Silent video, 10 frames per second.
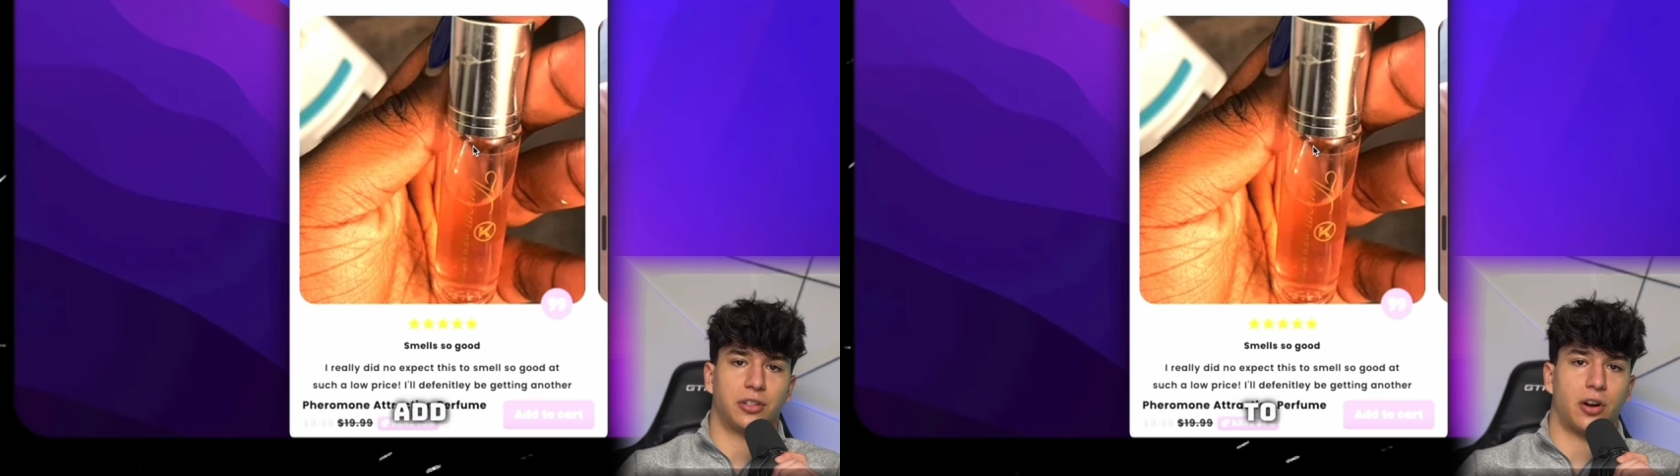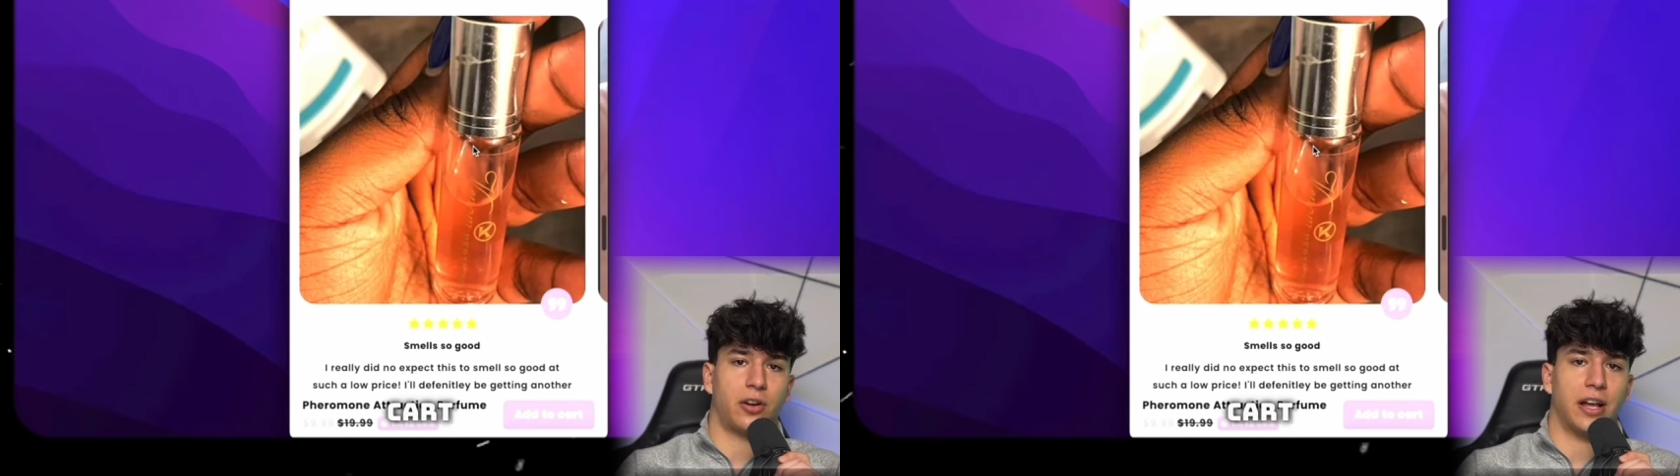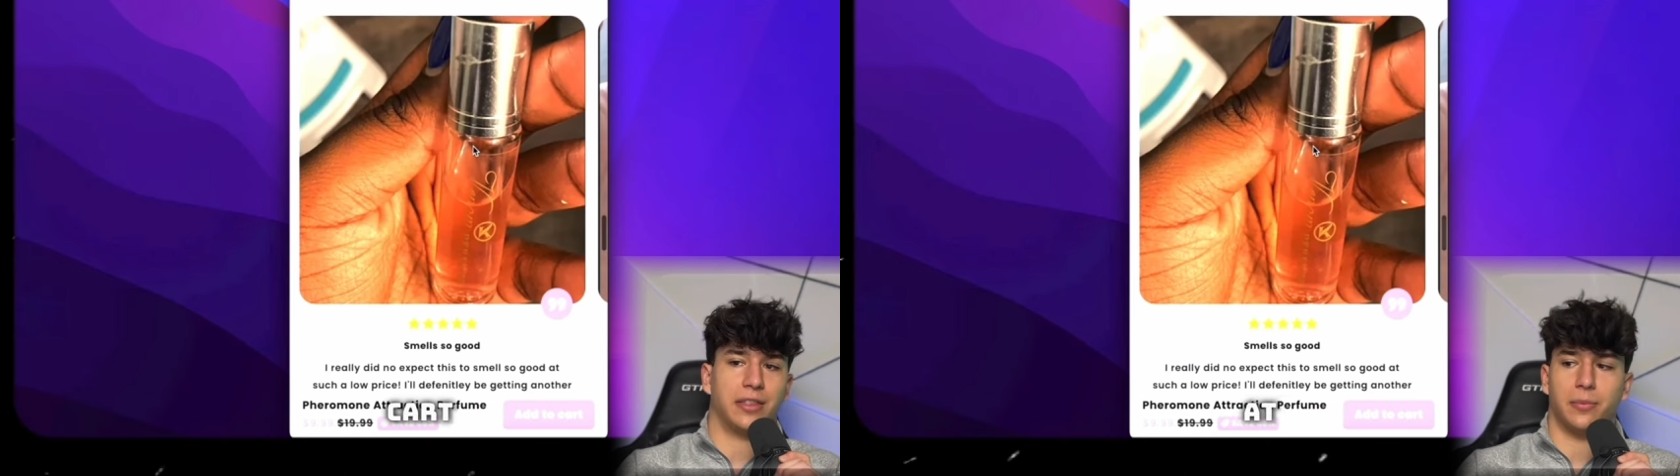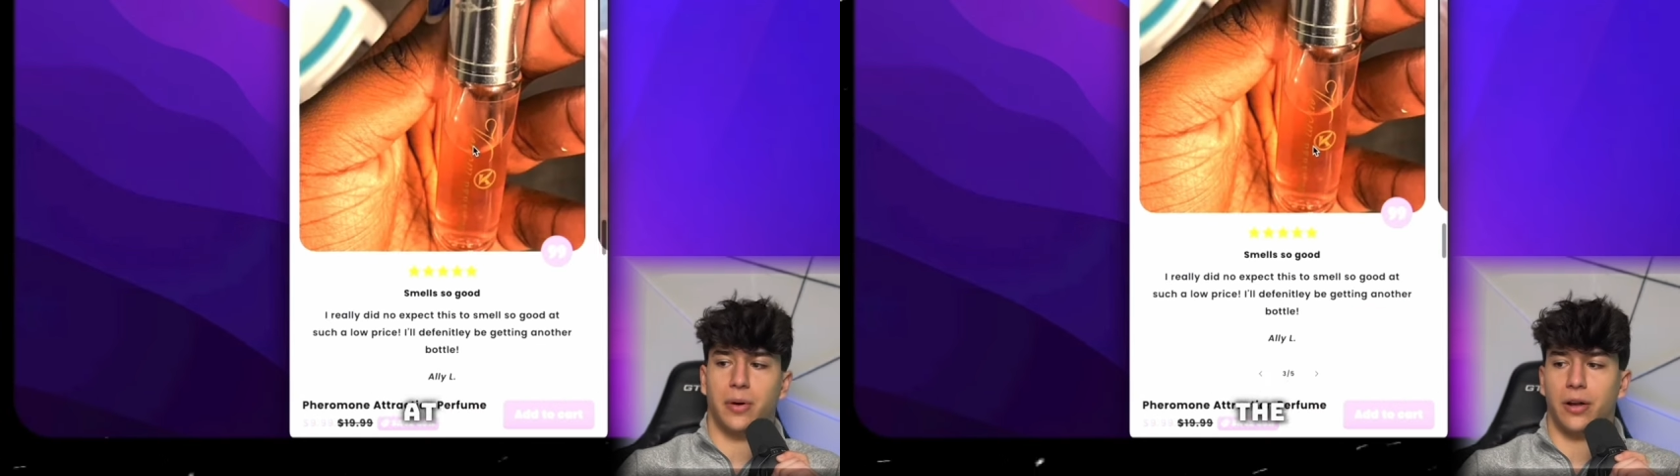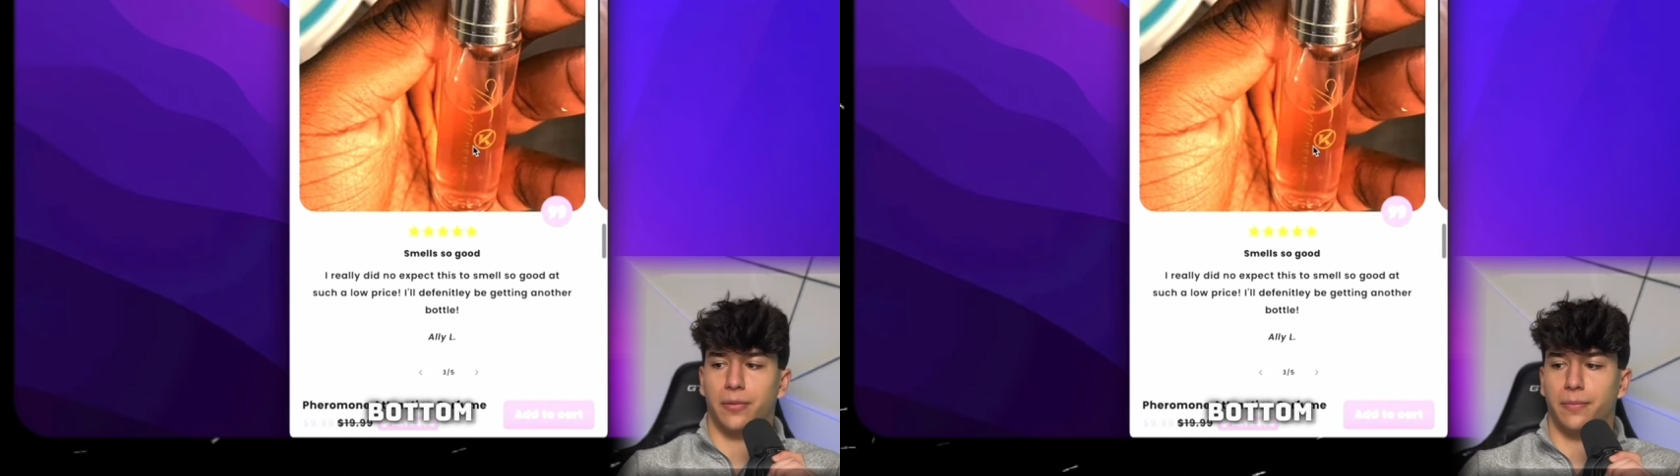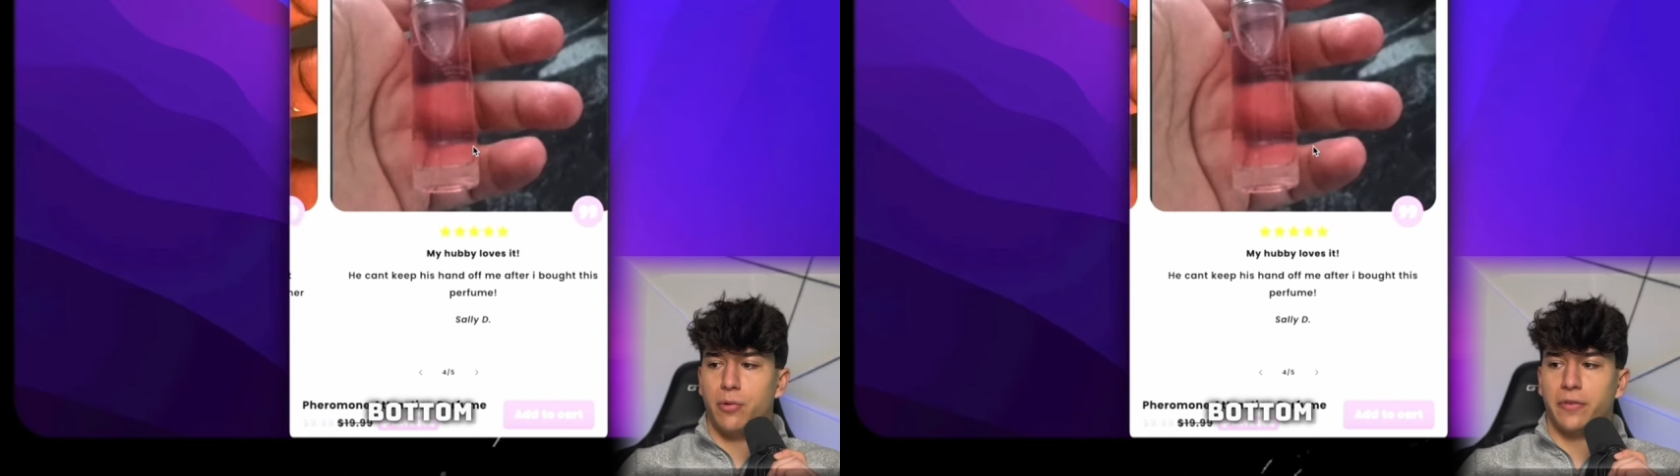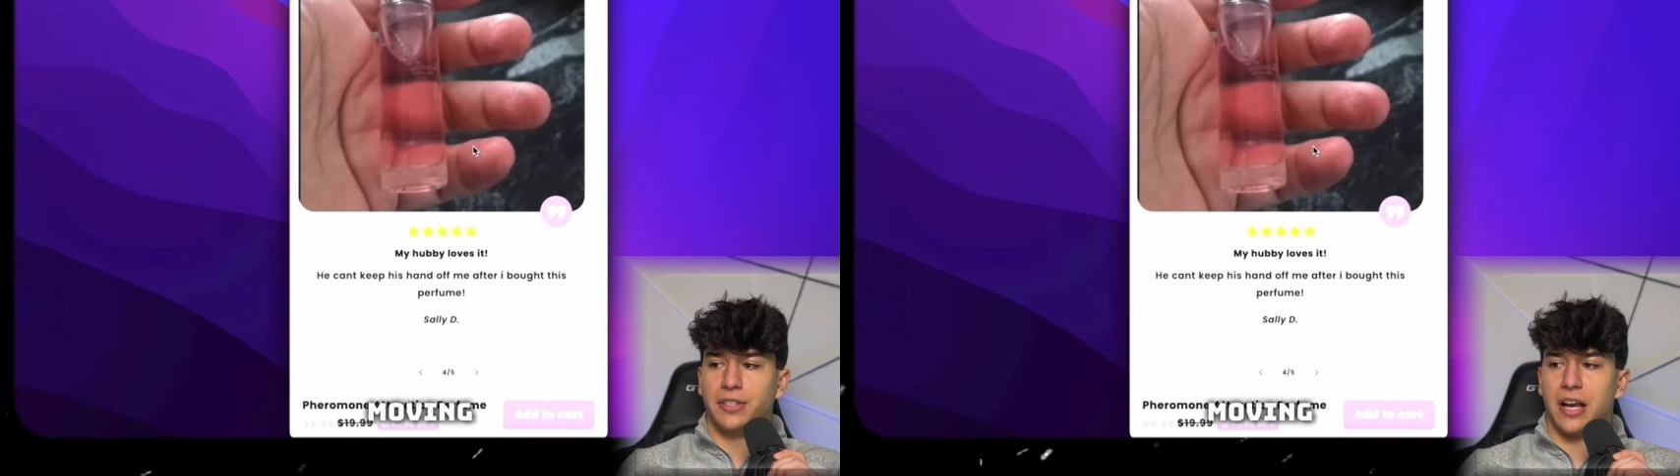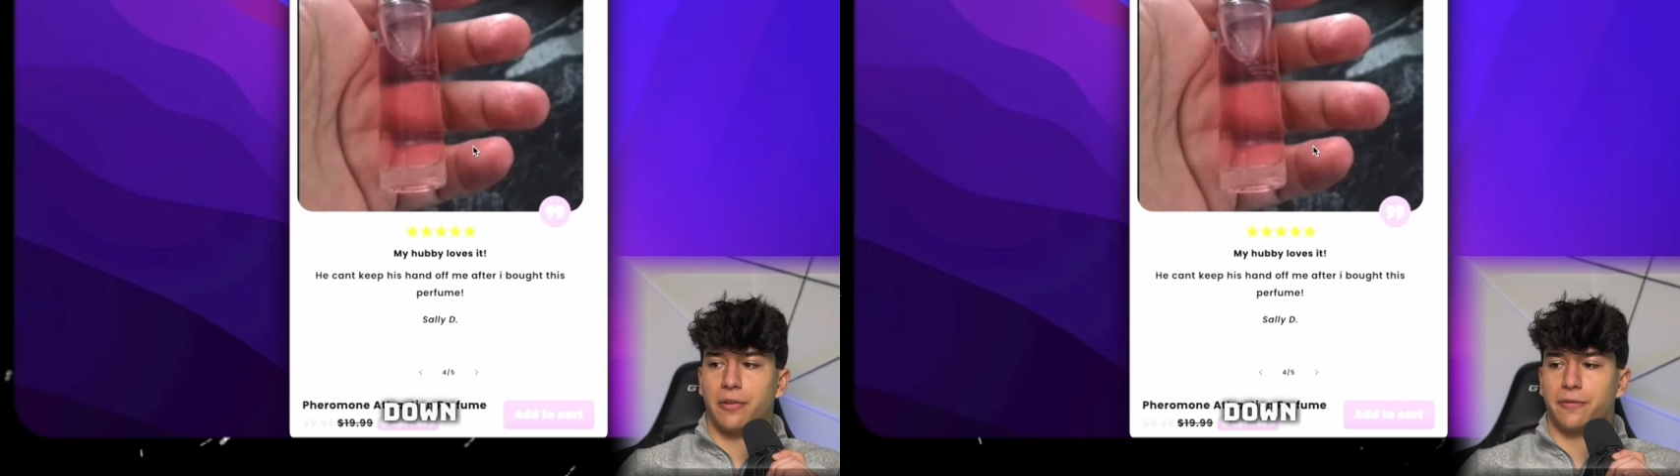to cart at the bottom. Moving
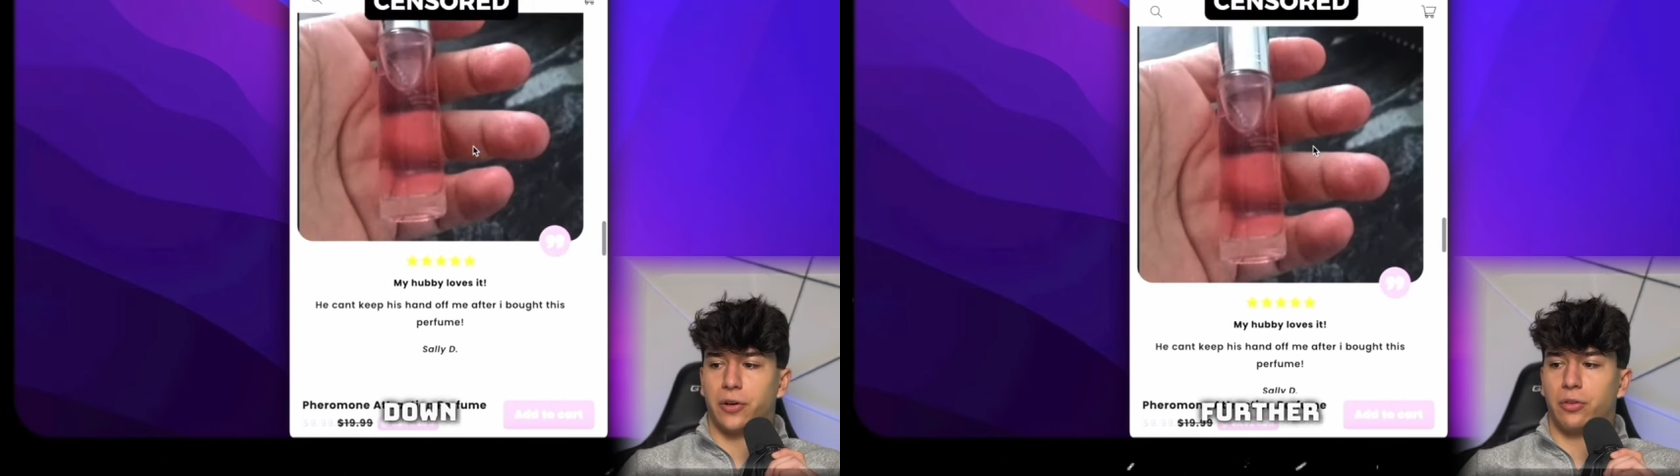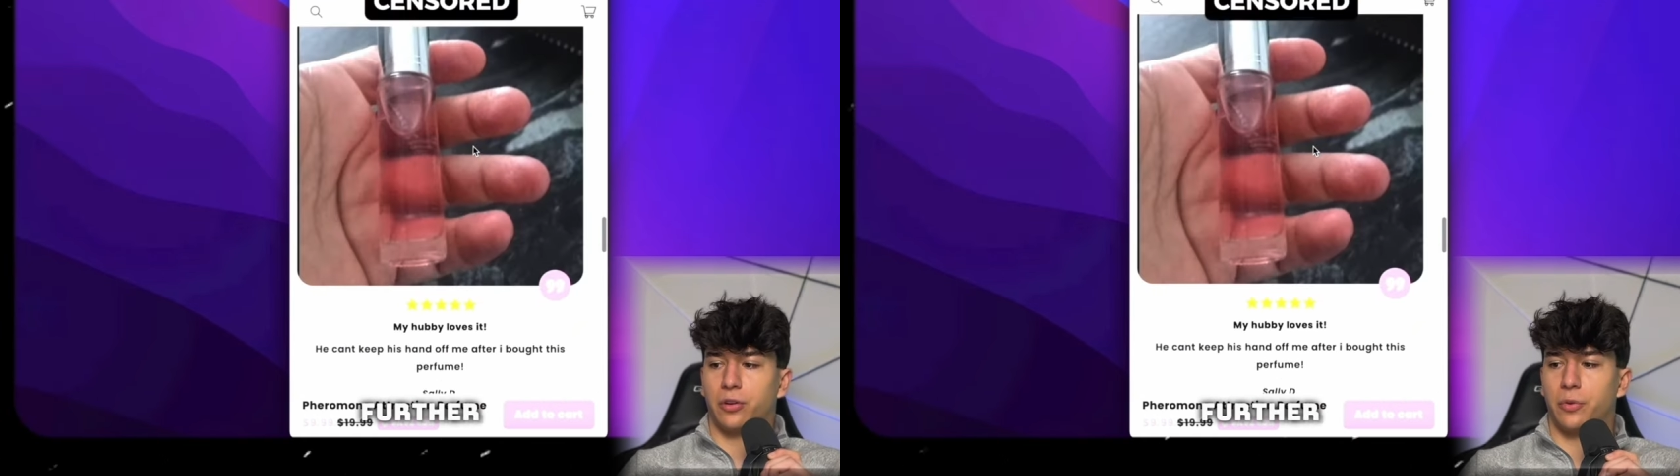down further,